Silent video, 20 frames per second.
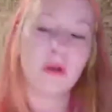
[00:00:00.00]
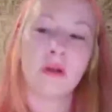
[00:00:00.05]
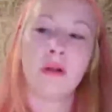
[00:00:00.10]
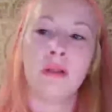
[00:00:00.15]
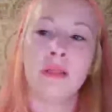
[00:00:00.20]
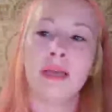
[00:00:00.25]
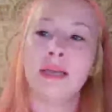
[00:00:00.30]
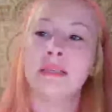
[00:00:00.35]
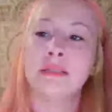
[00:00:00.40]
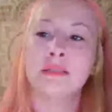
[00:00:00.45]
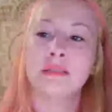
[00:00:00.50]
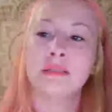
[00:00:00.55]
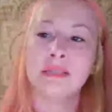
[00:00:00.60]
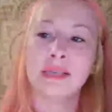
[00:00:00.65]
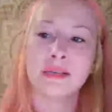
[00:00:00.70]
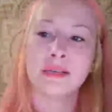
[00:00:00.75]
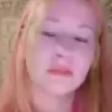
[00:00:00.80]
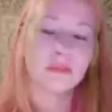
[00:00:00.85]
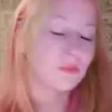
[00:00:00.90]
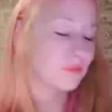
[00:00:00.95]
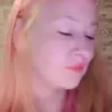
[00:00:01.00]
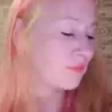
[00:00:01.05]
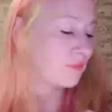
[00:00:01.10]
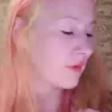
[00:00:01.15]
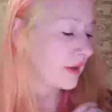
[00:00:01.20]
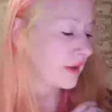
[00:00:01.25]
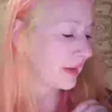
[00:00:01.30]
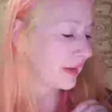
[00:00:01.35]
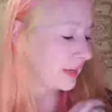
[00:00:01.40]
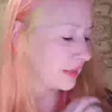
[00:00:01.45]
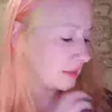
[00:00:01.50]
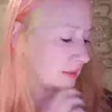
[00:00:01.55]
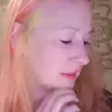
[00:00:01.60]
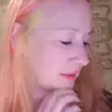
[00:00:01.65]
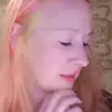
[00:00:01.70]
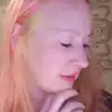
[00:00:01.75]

That sounds fun, so